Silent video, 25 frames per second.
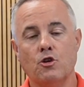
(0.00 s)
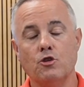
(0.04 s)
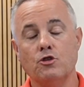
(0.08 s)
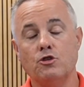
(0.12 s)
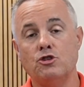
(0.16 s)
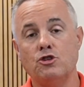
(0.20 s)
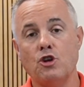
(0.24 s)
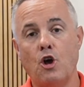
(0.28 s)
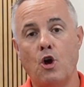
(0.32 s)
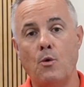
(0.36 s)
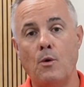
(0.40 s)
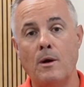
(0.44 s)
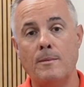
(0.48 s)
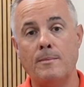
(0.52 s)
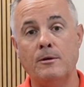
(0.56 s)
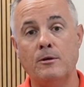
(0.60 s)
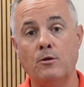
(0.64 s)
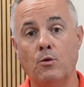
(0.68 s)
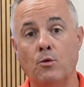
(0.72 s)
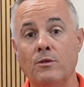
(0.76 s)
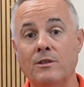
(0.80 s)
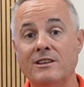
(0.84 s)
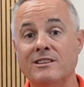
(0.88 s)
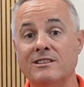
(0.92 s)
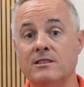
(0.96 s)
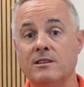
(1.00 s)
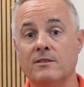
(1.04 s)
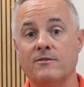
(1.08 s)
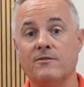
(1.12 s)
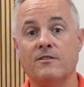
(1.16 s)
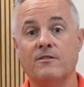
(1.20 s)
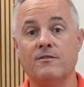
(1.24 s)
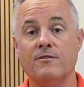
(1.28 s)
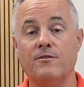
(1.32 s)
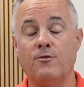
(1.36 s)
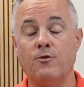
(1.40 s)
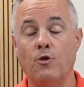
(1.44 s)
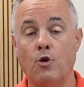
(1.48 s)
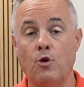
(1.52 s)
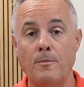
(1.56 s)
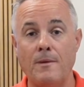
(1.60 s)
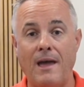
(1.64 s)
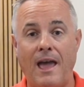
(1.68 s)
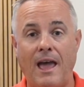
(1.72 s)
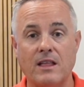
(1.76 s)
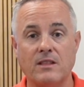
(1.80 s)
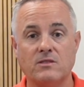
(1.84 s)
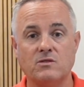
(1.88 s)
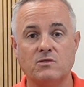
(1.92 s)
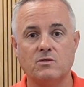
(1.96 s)
show up in all these different
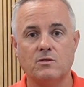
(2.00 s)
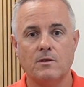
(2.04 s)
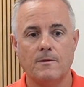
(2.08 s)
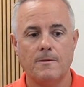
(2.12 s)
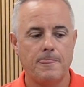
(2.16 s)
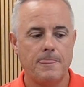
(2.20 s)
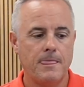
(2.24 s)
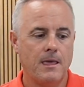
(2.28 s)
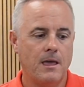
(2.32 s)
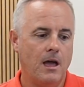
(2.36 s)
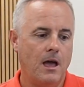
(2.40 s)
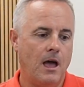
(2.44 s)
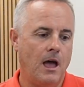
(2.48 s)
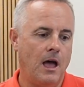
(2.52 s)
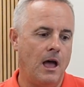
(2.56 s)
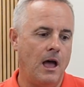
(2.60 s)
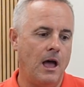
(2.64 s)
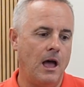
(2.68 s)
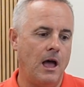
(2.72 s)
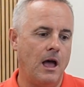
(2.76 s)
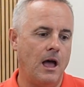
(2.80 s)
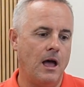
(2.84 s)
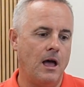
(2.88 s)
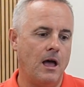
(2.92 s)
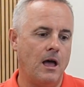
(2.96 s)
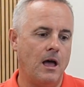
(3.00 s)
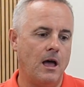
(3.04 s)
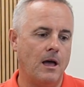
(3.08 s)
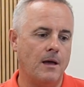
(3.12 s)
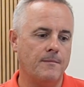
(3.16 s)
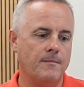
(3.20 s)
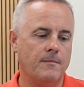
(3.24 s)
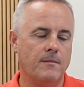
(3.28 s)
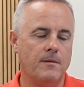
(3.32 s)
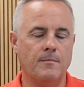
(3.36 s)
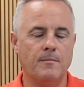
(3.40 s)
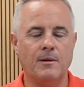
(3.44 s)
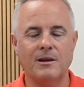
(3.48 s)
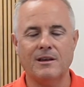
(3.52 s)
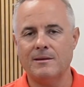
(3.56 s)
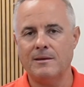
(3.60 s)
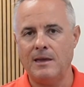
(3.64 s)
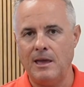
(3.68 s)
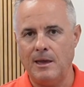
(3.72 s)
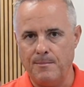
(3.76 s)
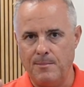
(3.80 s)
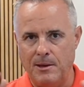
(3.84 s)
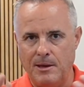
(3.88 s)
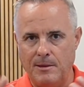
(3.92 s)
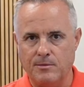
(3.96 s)
formats, but
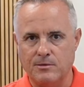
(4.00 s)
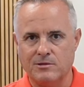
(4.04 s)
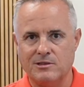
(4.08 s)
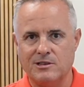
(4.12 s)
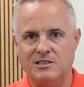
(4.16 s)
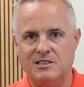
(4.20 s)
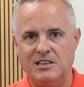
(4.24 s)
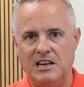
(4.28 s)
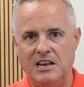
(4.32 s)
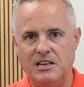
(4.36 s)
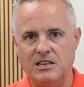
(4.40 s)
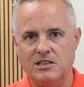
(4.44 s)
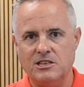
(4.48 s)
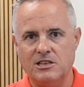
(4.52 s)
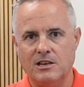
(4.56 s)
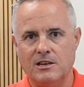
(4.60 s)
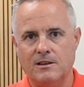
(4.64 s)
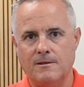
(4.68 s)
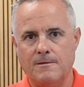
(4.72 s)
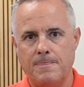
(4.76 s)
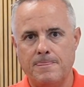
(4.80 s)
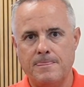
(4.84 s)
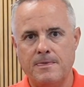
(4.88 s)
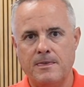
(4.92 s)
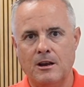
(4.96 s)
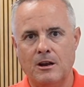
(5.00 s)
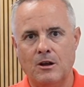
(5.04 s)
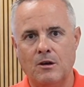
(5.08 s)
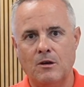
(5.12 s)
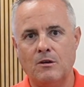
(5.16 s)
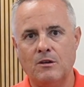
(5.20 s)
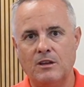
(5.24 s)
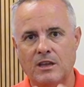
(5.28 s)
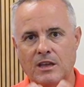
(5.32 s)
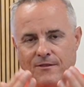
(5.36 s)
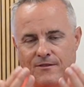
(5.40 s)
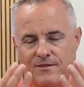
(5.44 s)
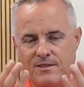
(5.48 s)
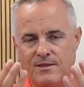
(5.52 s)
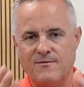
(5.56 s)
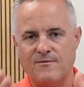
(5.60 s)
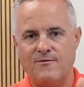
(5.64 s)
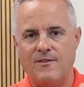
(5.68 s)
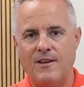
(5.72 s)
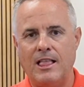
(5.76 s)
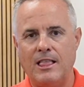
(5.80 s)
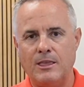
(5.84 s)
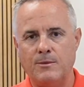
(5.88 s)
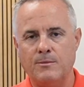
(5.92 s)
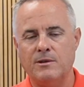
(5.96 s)
get people's attention, give them
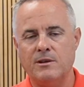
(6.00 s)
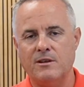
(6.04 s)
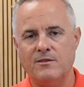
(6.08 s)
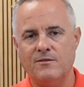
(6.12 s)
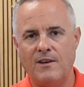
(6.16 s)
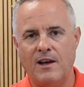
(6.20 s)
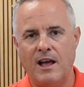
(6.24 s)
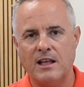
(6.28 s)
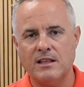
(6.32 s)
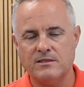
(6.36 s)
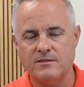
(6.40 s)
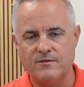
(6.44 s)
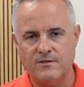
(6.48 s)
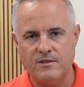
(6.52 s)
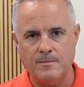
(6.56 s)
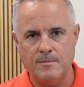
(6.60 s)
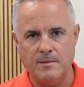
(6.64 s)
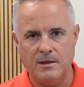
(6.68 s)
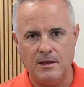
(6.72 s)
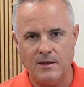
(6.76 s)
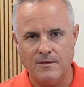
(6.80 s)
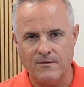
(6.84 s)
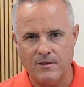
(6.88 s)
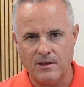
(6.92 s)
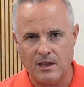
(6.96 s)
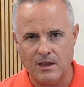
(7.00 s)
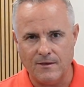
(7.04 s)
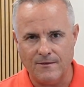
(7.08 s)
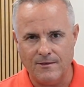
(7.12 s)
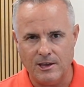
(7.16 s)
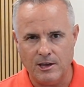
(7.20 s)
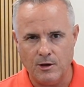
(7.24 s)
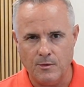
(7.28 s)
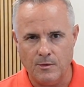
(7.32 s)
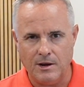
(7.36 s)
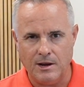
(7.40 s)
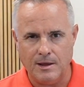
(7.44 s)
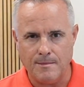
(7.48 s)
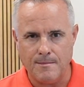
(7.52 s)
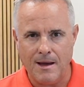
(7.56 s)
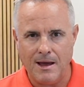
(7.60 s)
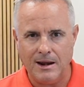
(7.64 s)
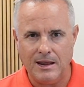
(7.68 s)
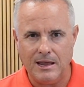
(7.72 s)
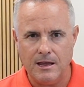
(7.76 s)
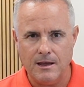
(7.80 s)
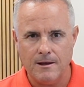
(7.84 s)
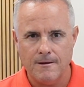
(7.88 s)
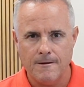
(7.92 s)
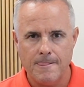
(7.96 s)
value in advance of them ever giving you any
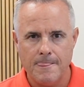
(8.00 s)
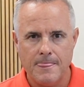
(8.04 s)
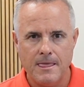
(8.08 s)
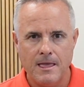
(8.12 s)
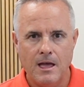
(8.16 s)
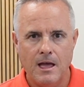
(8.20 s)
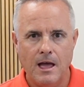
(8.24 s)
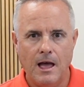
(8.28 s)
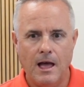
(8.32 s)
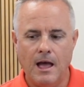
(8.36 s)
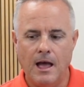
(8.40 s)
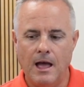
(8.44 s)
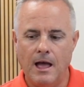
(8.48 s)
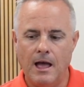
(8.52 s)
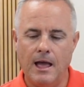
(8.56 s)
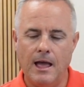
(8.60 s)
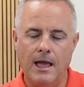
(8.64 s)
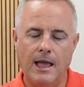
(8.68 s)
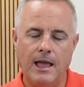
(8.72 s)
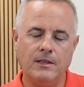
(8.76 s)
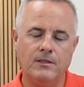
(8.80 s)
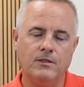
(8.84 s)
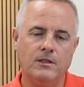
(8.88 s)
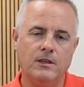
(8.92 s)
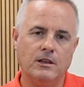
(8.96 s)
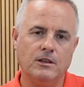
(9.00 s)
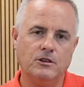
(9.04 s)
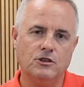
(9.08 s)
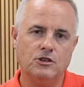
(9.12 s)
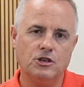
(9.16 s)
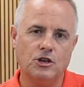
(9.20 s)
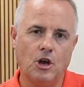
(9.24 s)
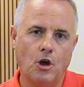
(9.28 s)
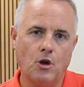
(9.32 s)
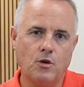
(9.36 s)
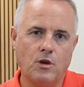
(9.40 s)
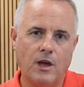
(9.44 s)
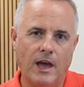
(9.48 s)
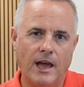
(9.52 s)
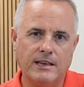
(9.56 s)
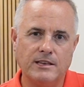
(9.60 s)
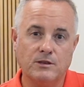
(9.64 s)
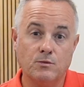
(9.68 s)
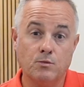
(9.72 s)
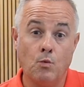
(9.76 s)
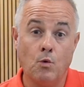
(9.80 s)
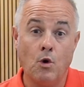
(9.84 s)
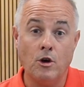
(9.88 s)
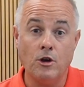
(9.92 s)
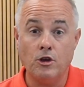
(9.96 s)
money, and then
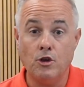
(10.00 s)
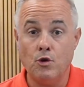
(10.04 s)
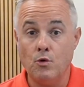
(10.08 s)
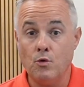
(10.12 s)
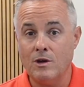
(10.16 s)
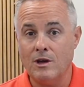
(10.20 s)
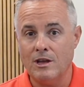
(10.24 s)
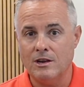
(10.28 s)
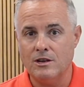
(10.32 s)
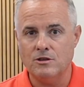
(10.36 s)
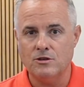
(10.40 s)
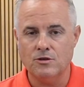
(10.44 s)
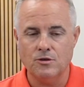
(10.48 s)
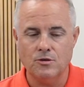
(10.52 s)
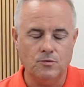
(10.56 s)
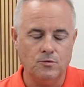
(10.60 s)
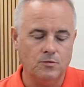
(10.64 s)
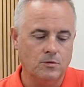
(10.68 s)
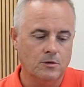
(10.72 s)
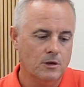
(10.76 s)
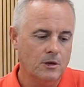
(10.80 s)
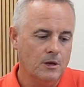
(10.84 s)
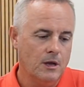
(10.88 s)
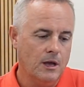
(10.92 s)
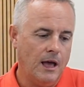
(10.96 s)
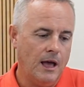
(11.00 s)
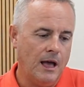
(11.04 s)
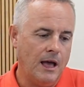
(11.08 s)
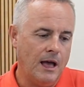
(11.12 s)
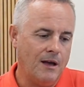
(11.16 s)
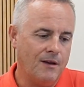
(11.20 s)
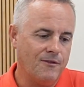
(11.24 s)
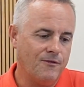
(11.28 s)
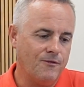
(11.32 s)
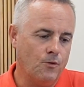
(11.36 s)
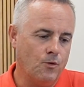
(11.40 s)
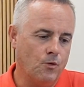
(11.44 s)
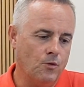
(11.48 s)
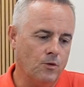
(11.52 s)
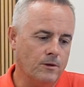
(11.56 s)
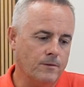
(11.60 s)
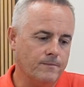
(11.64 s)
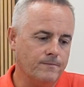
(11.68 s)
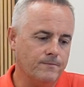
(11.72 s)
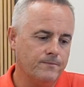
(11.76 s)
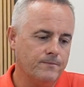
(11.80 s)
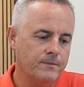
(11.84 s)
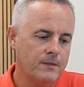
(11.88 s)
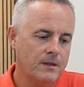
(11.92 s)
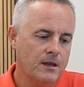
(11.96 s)
showcase what you can do for
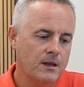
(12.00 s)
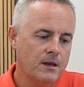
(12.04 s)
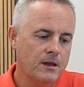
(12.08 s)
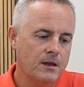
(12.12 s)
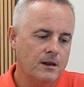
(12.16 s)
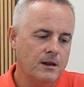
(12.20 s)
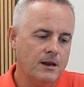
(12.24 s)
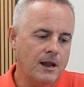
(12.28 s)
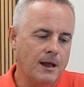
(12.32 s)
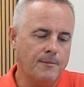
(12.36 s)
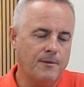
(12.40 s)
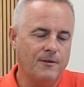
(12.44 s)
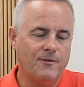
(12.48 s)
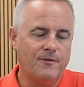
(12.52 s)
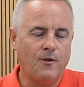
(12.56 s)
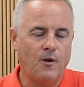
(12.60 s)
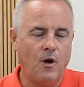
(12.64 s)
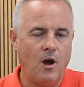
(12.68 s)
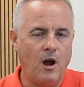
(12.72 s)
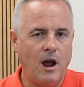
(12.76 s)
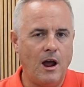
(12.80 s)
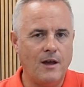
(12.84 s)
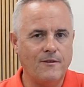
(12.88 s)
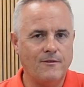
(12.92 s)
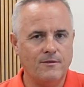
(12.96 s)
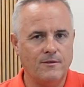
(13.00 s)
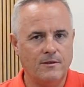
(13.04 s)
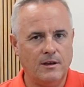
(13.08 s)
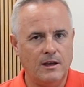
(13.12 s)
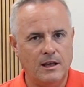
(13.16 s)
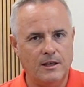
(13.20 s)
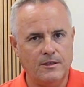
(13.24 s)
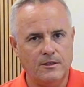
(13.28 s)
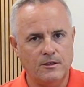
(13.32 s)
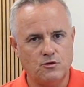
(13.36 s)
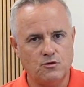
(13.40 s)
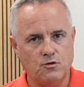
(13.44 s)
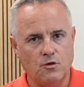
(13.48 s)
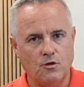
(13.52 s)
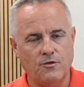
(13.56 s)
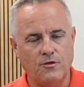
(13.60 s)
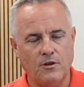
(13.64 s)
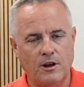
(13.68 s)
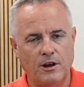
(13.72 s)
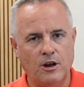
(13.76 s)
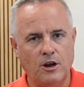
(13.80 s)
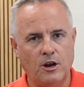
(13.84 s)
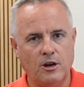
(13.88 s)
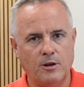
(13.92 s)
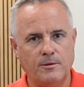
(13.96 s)
them. Number 5, the truth
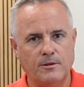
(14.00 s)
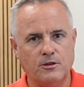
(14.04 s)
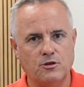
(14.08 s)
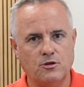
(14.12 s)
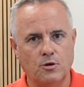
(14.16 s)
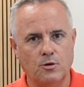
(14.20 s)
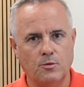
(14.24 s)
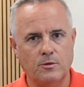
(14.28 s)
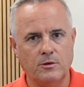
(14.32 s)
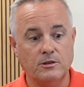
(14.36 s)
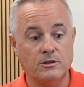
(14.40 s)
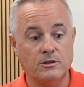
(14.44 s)
I know to be true